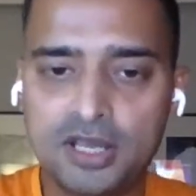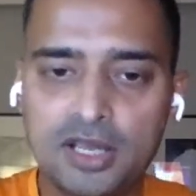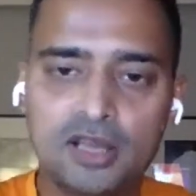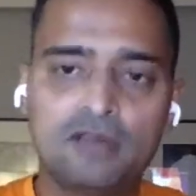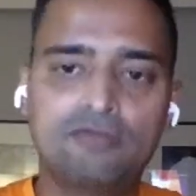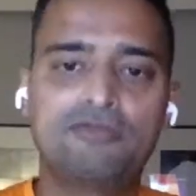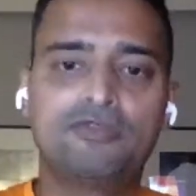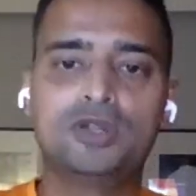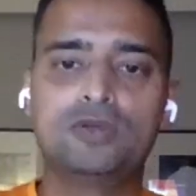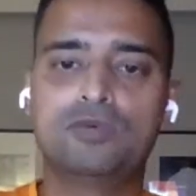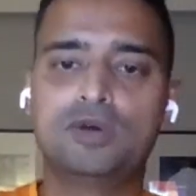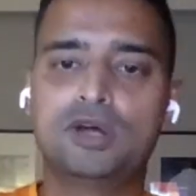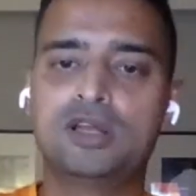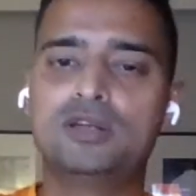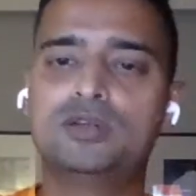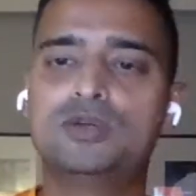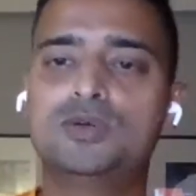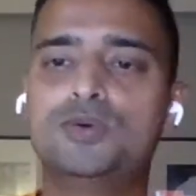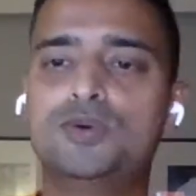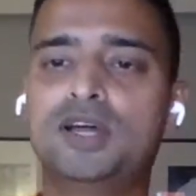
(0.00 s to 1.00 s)

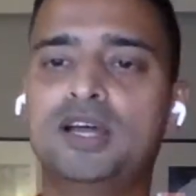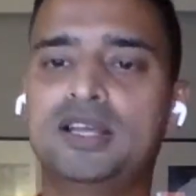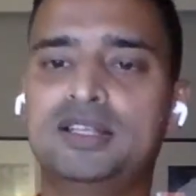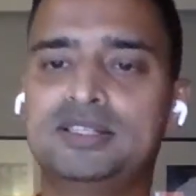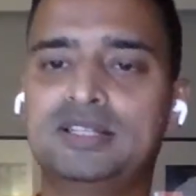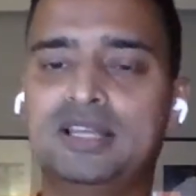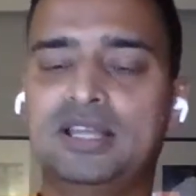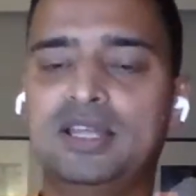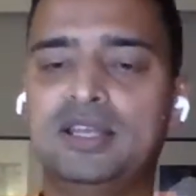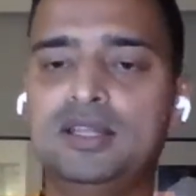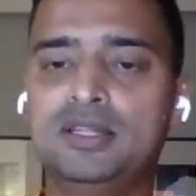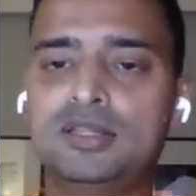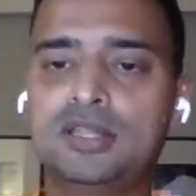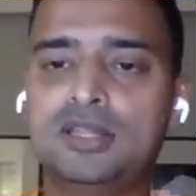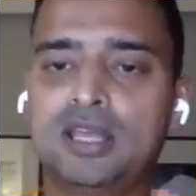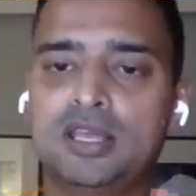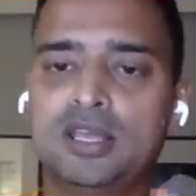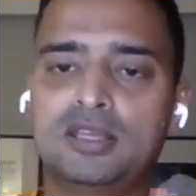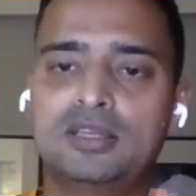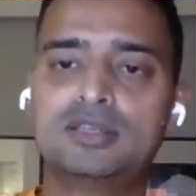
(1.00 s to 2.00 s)
everyone who has
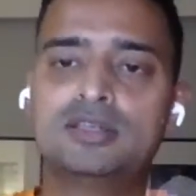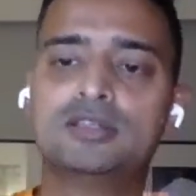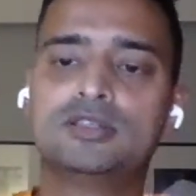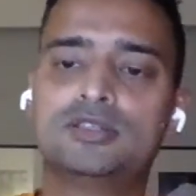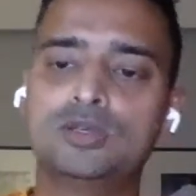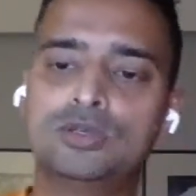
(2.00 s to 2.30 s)
anything